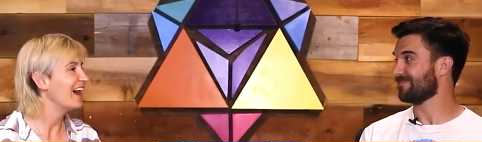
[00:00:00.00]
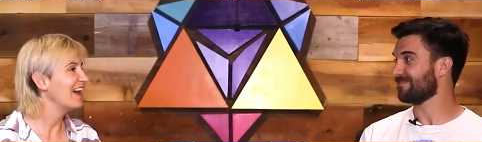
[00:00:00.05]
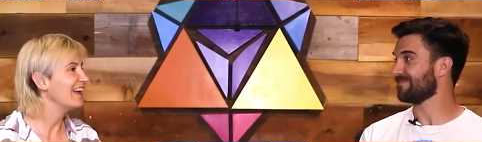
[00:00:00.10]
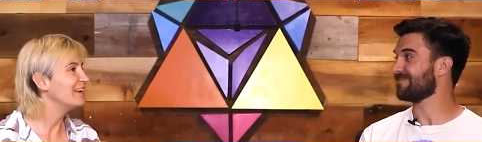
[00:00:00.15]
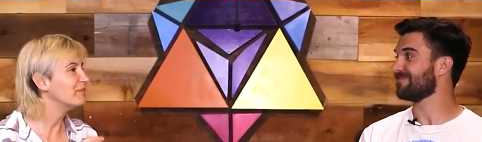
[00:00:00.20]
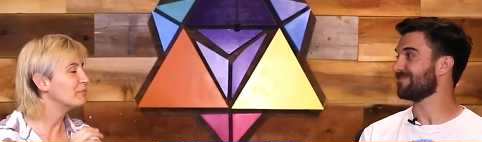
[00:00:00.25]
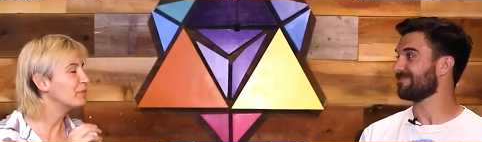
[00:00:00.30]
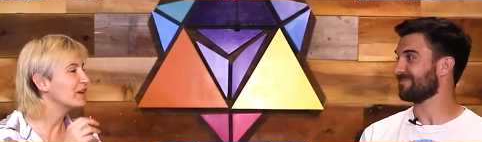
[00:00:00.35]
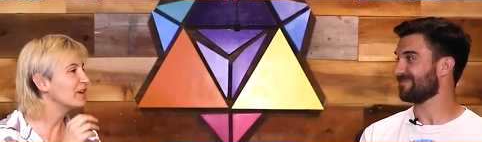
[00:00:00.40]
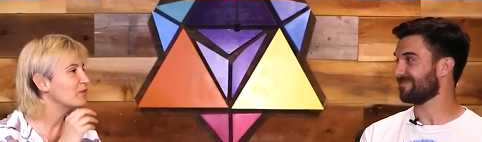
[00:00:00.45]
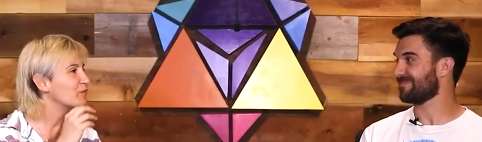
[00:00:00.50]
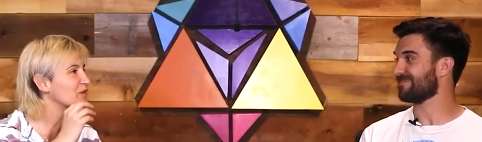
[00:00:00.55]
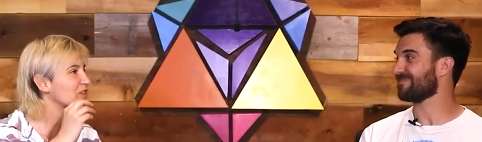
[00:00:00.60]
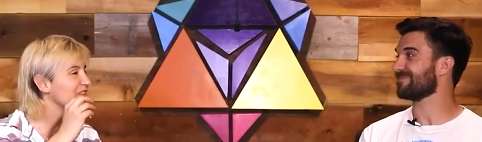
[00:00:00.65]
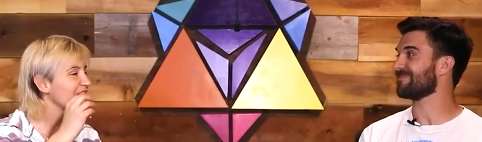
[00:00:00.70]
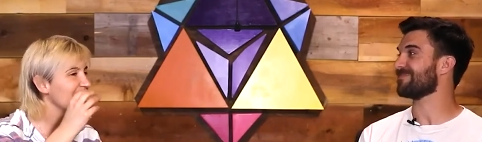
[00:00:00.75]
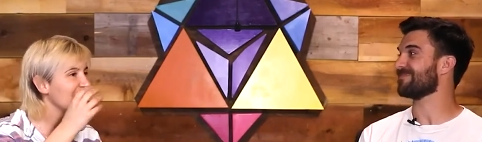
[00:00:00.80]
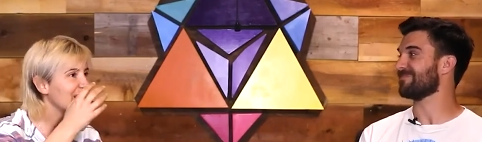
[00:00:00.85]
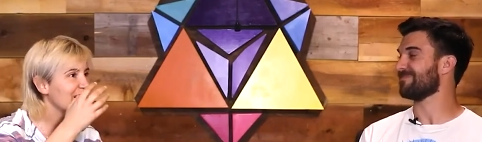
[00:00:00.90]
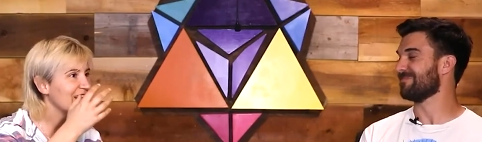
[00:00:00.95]
Speaker 1: it, but it
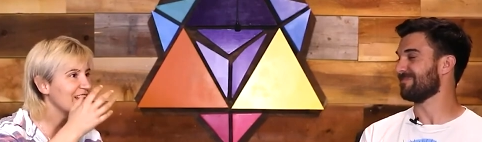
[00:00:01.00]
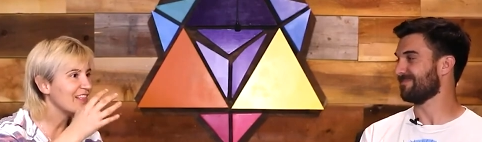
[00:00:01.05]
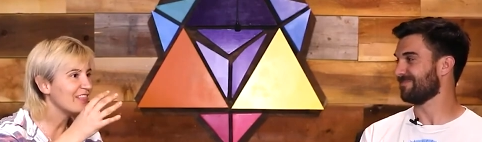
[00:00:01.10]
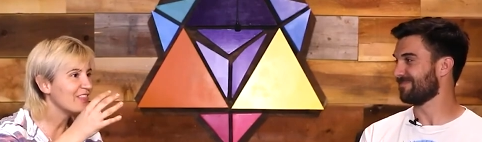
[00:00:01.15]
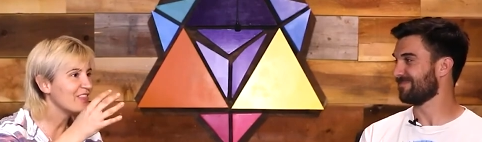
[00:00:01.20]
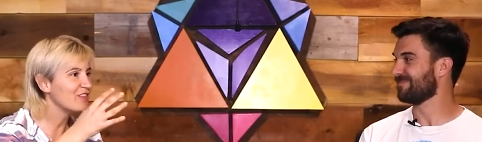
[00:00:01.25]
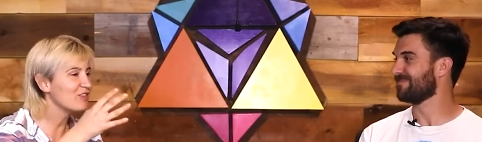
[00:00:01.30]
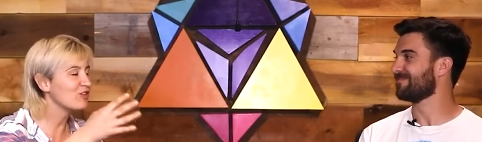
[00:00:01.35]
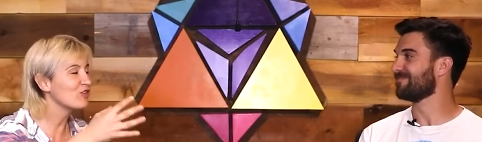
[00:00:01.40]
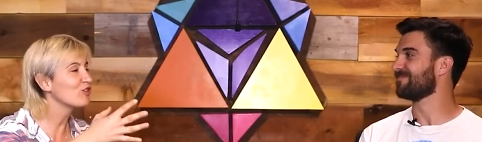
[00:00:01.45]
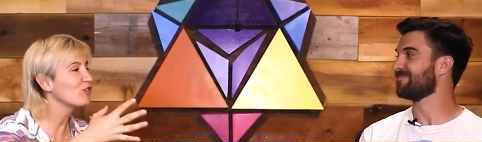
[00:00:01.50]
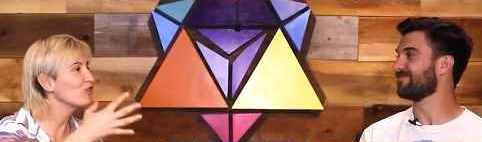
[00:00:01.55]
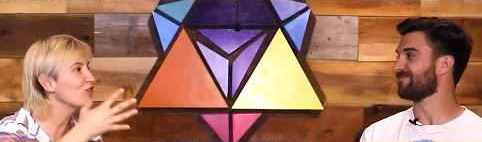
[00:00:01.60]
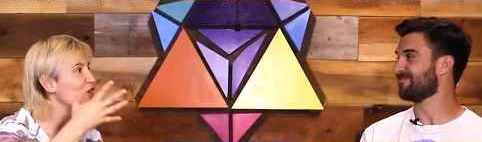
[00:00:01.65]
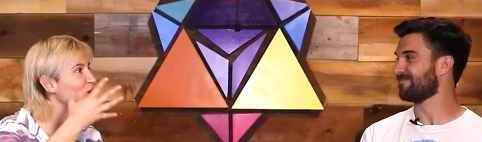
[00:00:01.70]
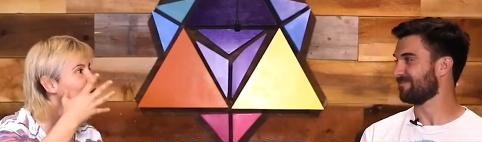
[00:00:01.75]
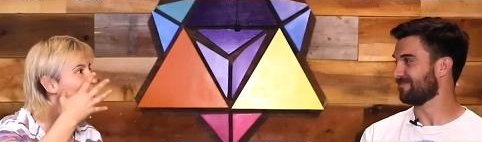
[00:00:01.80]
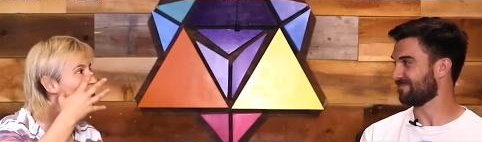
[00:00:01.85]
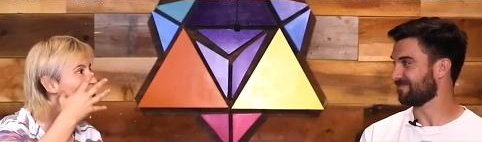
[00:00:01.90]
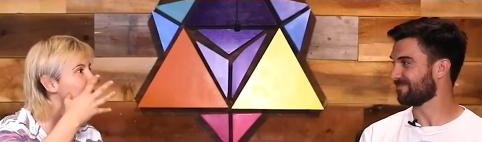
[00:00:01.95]
was like the
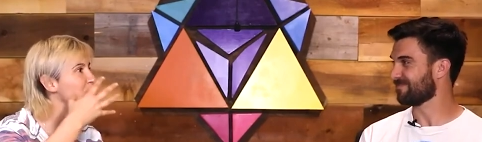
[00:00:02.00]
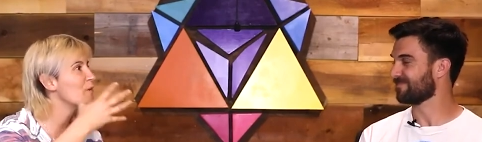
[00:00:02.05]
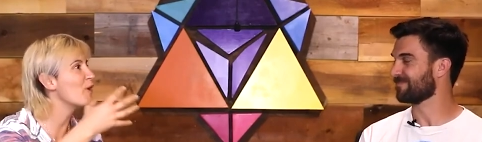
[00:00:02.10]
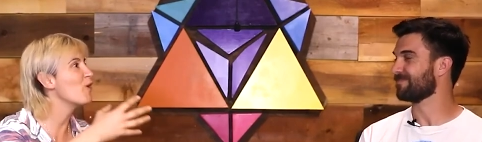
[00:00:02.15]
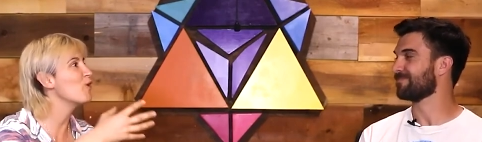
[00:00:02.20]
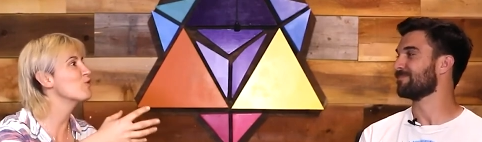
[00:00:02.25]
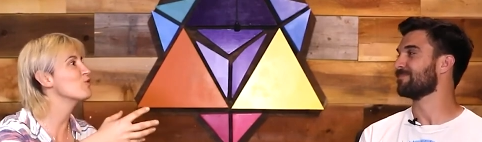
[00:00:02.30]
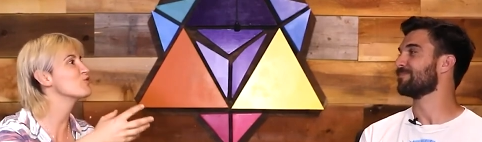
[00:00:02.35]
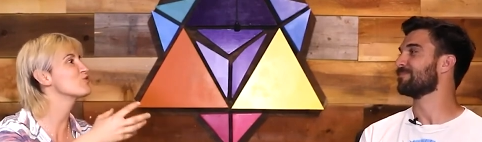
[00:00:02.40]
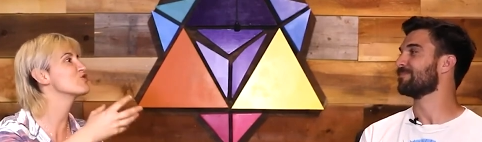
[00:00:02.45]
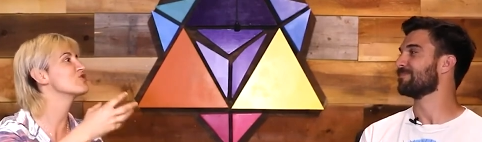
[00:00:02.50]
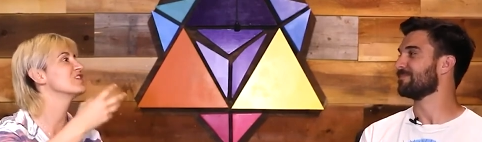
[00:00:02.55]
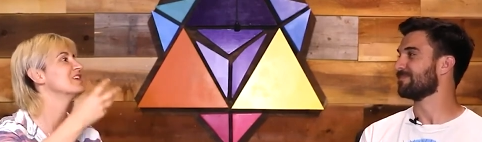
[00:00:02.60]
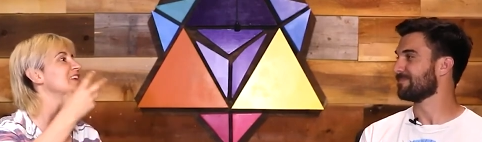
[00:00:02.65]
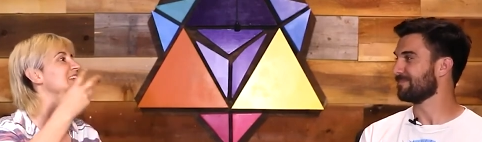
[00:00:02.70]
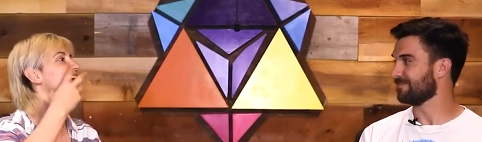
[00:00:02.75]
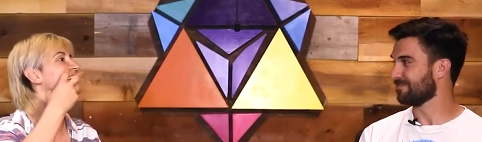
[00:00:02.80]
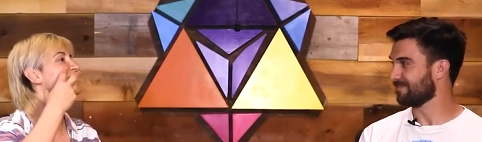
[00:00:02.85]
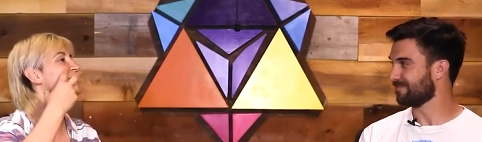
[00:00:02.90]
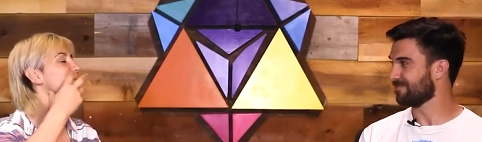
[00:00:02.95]
slow
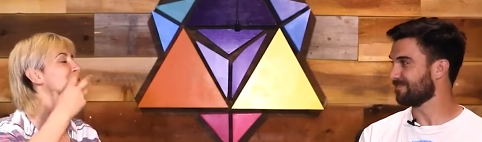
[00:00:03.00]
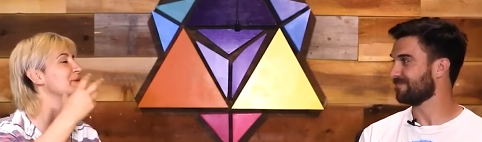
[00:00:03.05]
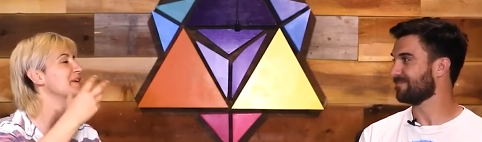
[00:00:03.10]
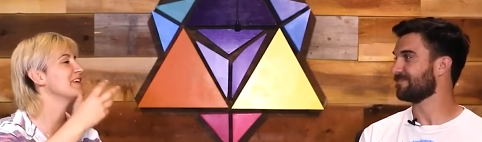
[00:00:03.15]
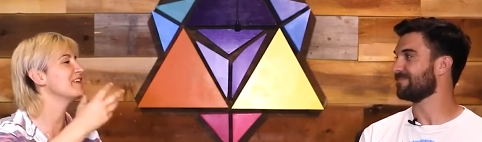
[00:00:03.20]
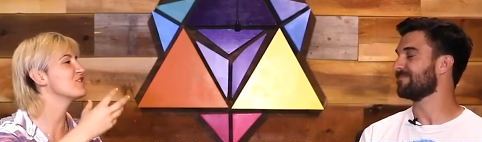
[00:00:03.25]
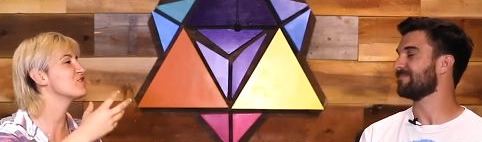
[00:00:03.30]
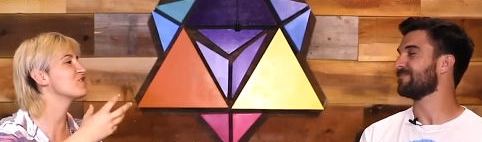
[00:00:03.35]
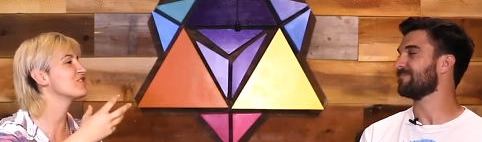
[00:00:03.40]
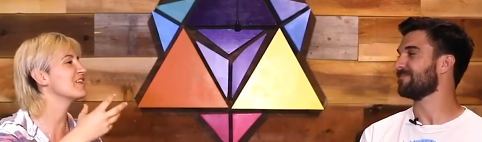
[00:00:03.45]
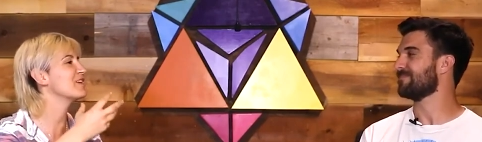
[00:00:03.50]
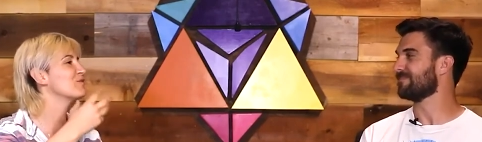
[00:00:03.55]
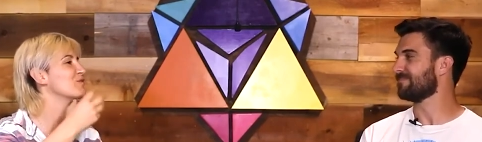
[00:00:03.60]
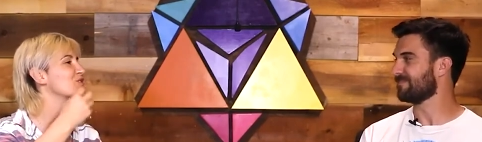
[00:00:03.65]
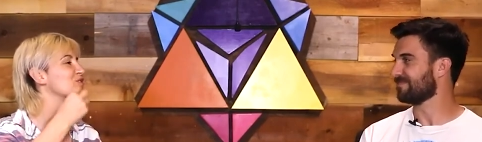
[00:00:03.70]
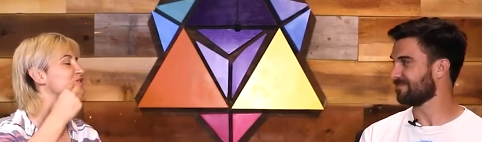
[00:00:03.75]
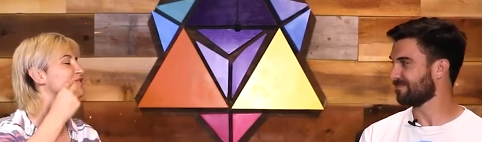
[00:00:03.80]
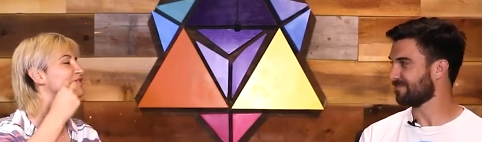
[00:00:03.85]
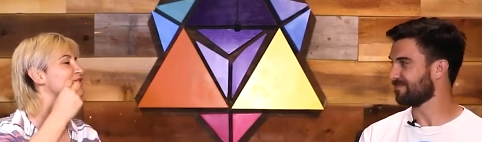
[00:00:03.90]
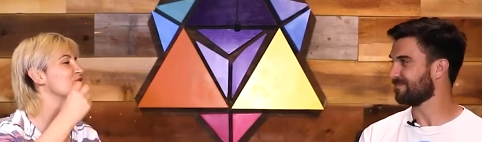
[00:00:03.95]
motion image that
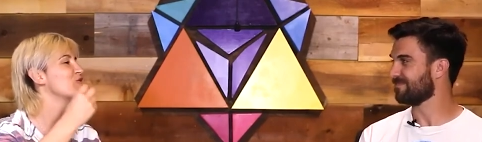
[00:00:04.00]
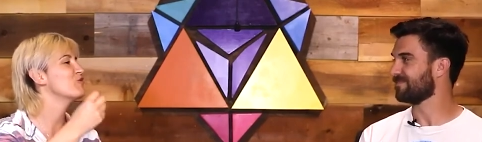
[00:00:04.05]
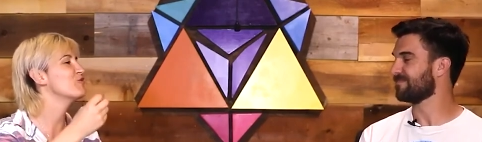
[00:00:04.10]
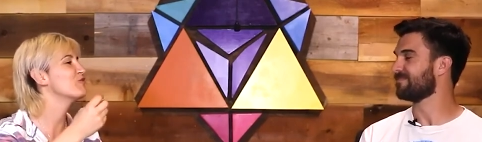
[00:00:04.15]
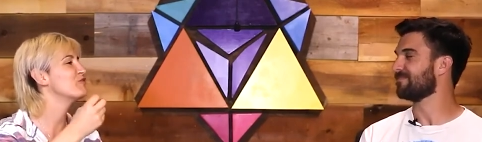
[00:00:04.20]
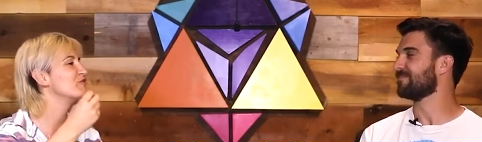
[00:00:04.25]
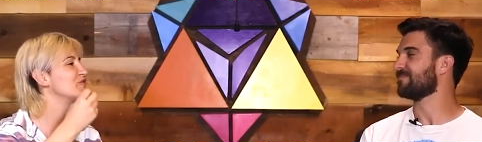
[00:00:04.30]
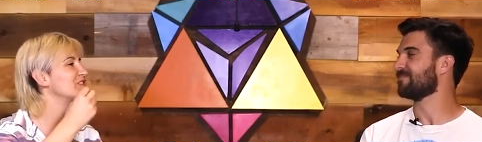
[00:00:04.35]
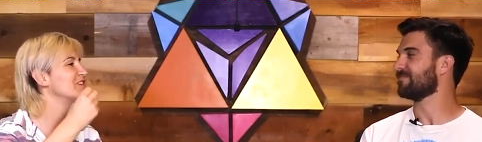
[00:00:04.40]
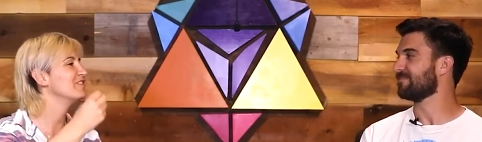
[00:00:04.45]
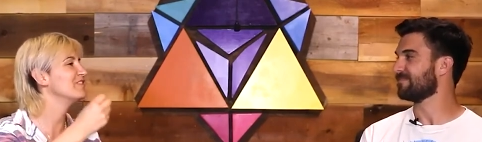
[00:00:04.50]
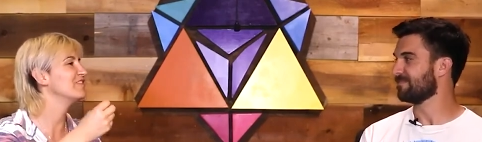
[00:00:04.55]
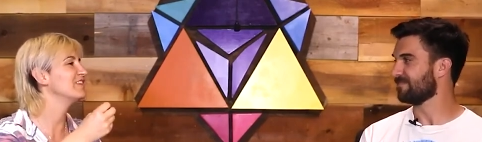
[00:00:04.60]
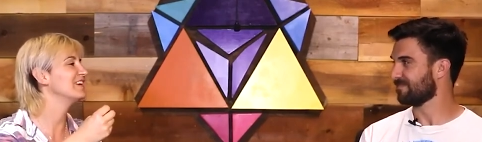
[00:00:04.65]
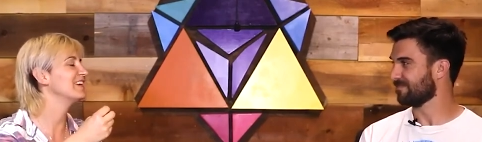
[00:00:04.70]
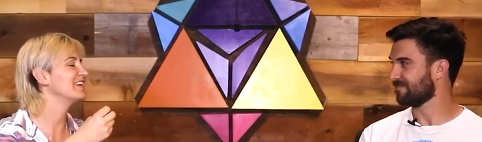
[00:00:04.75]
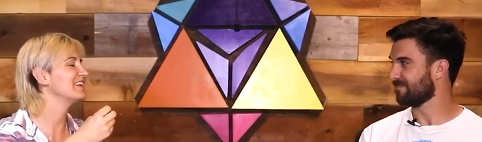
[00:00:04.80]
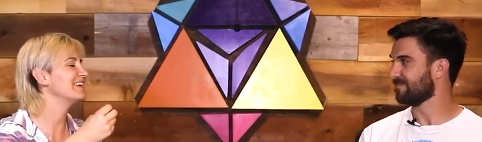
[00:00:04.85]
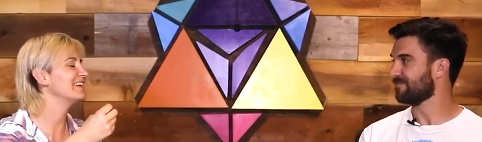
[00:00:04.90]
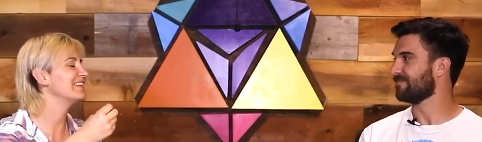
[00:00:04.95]
was so
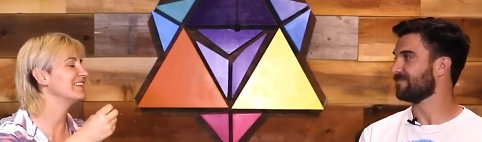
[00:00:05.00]
vivid.